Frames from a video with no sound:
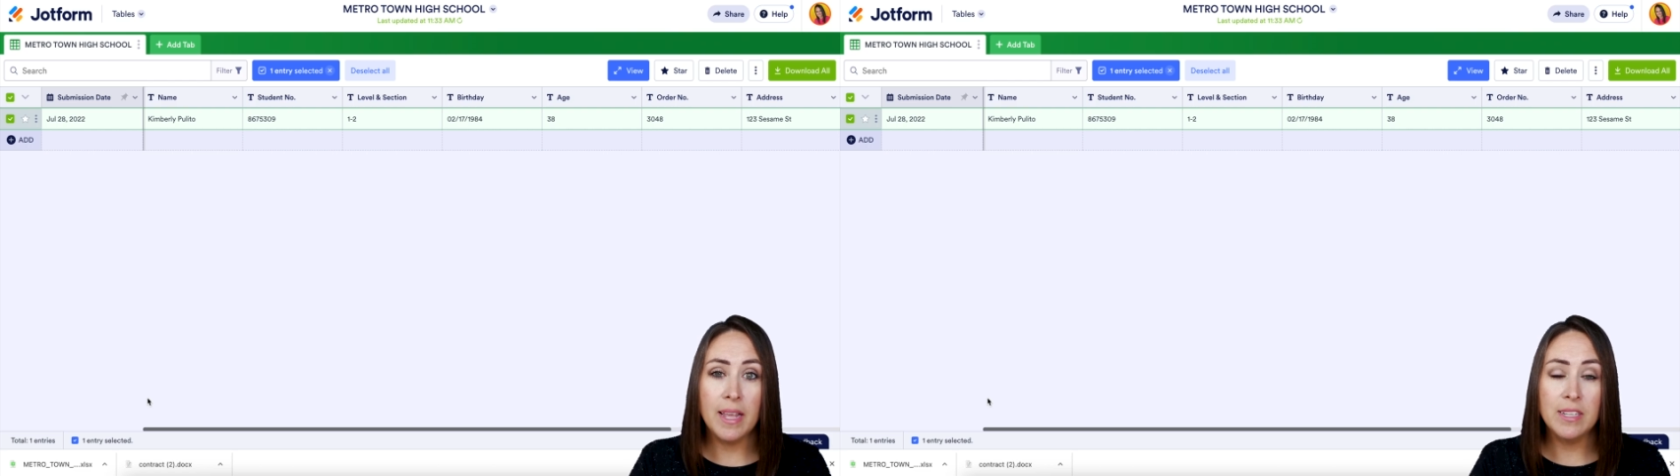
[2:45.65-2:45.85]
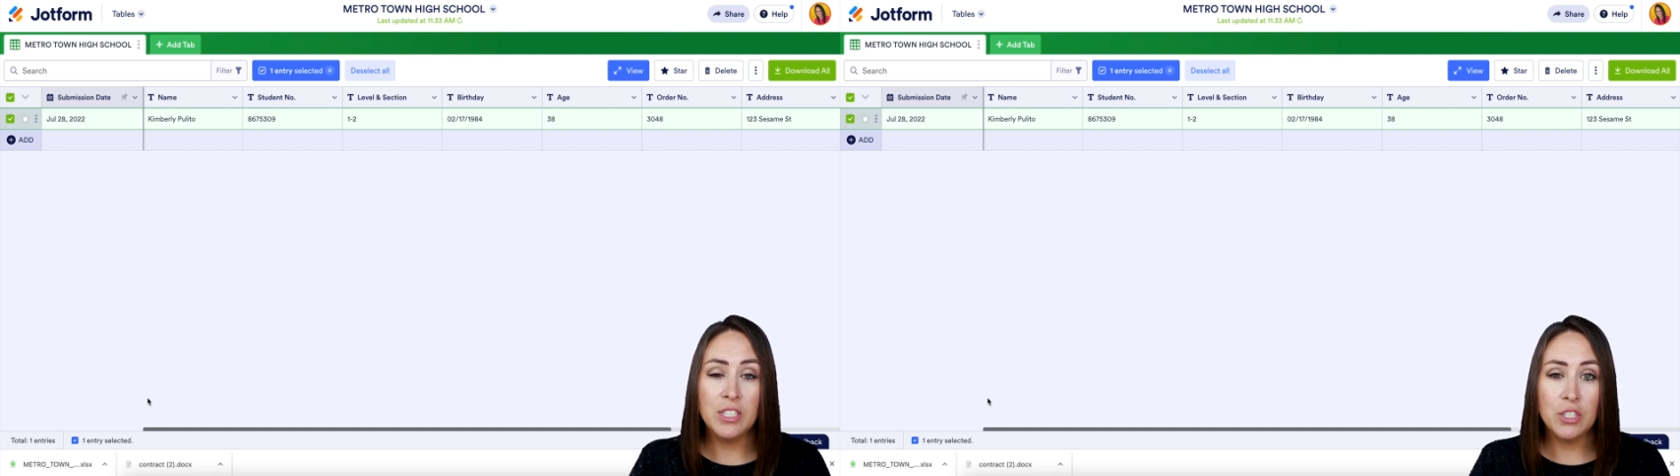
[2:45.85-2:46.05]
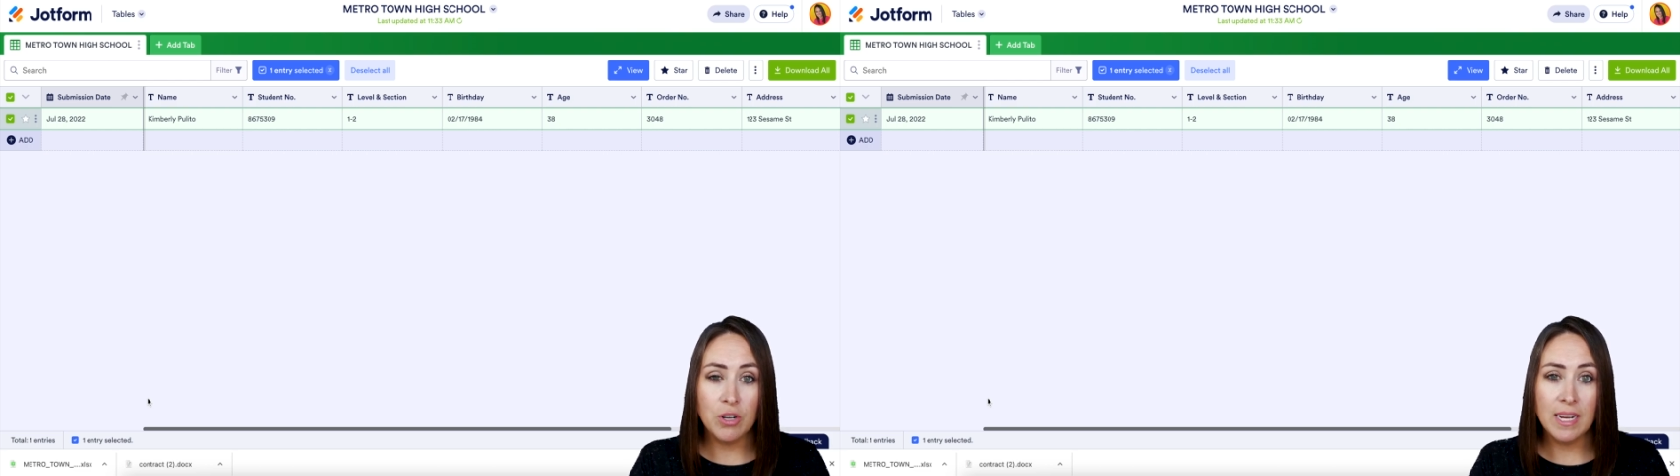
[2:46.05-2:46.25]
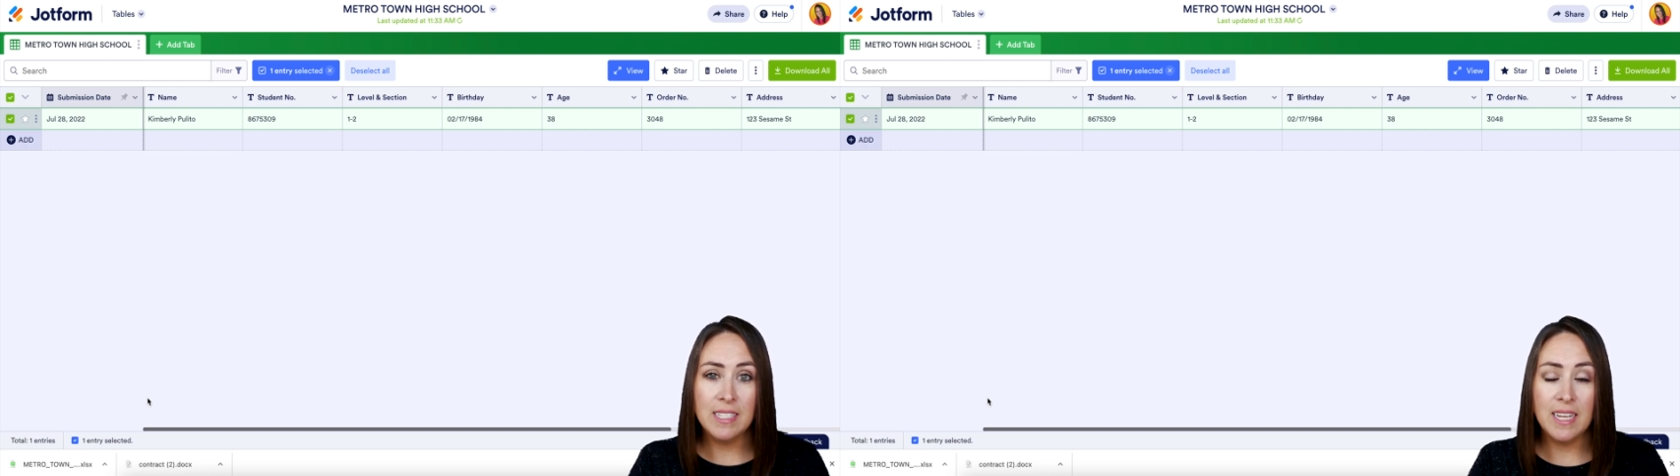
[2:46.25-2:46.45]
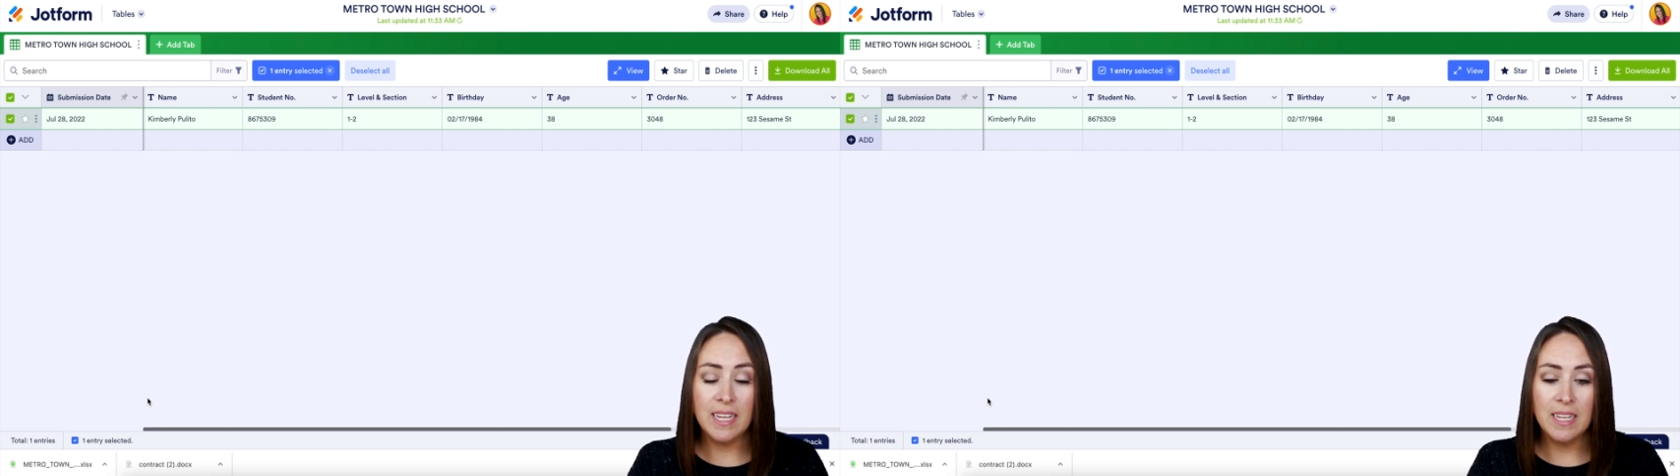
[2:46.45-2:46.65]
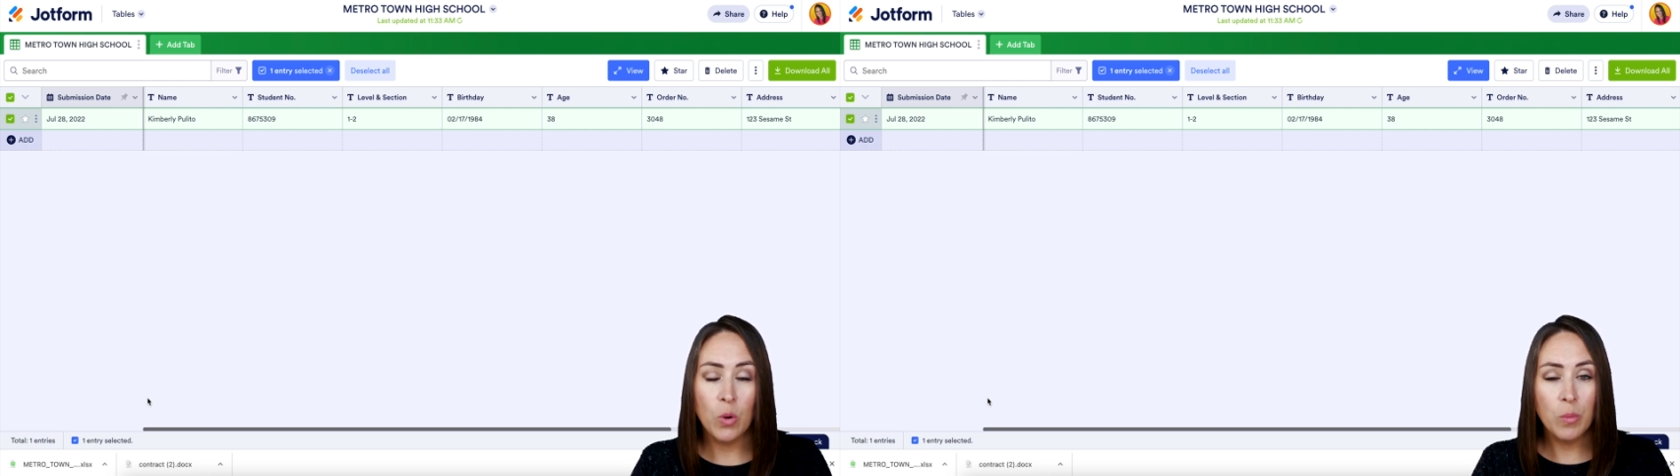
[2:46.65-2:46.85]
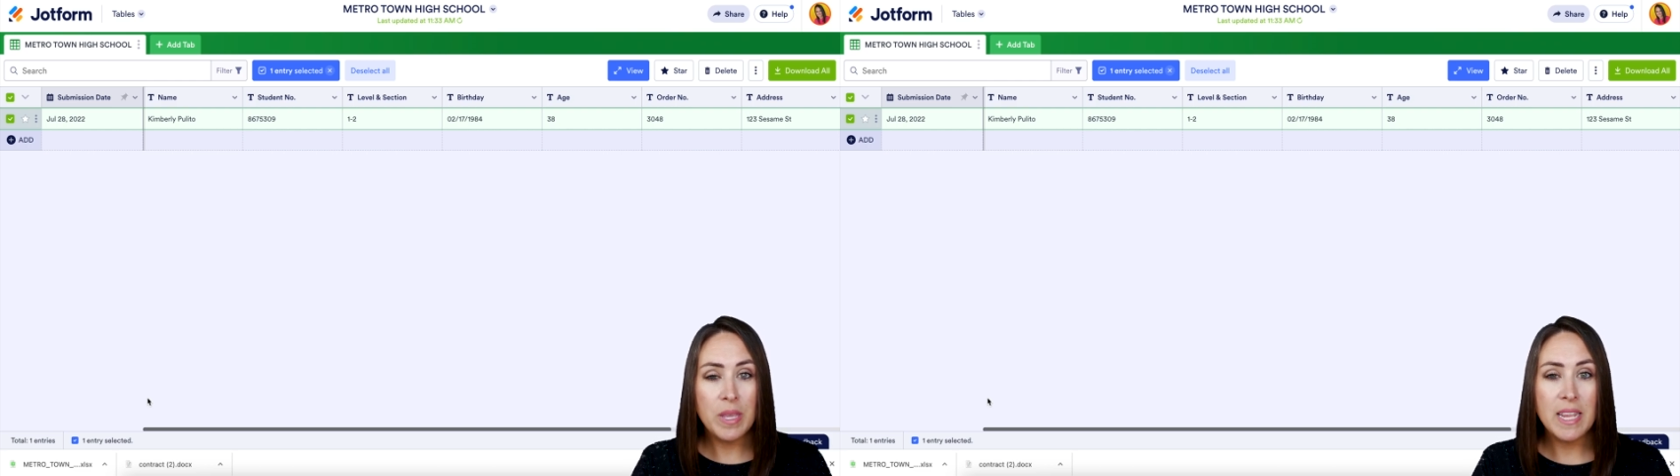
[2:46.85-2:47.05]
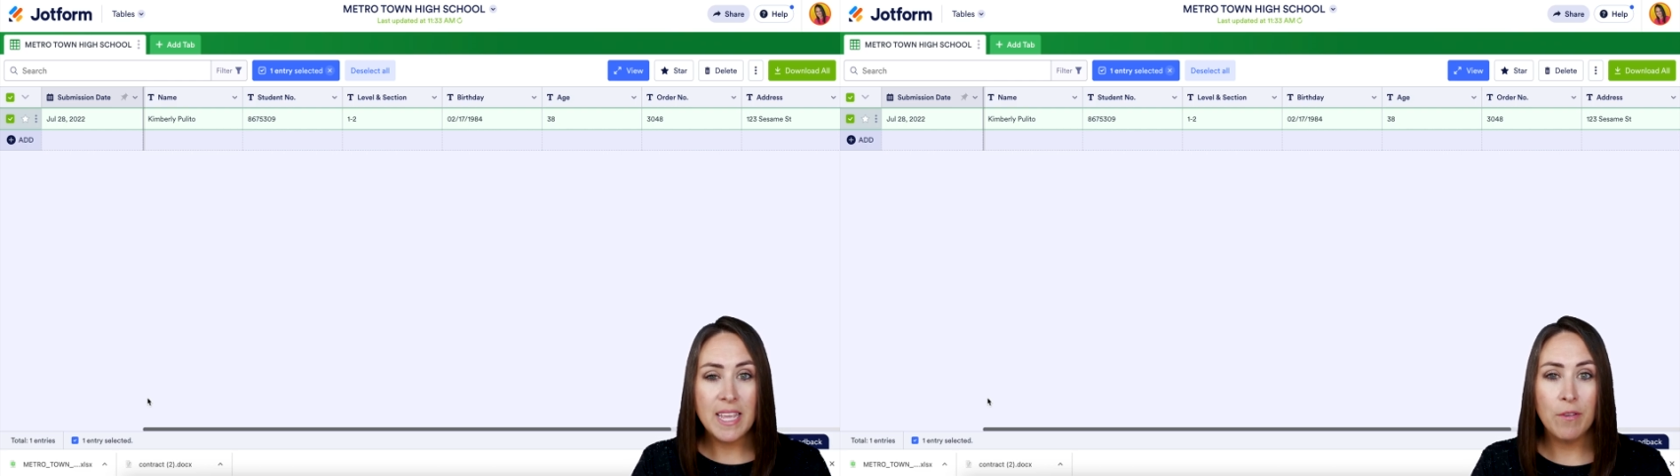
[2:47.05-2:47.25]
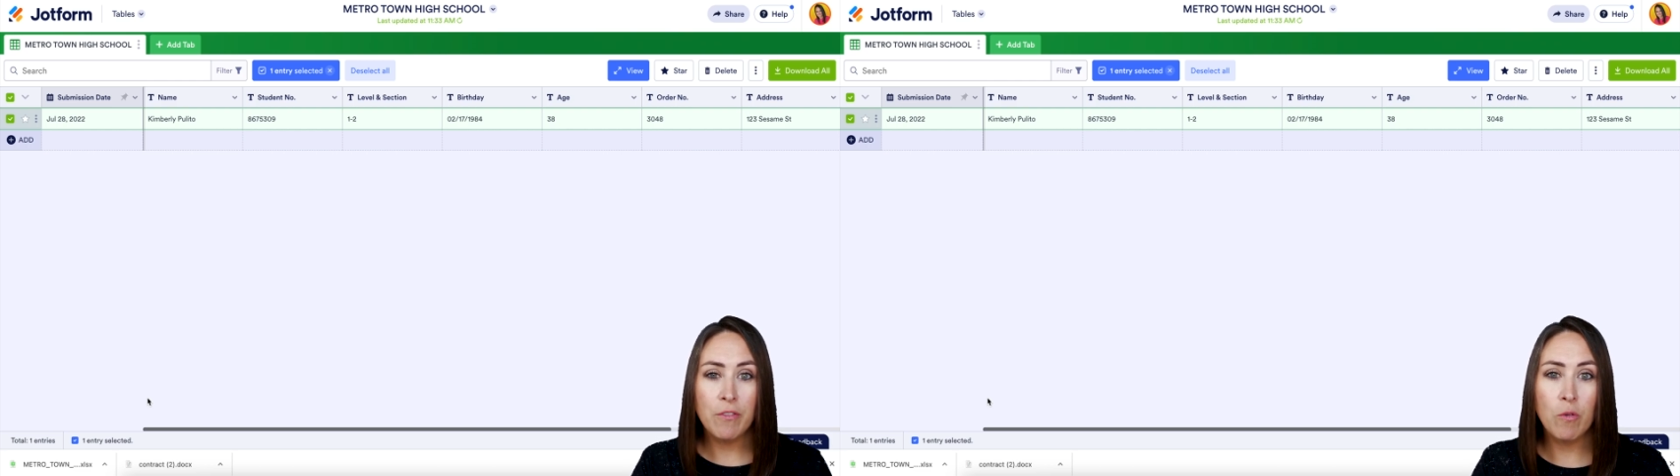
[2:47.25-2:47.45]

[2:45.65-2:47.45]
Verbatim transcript: extracting your P D F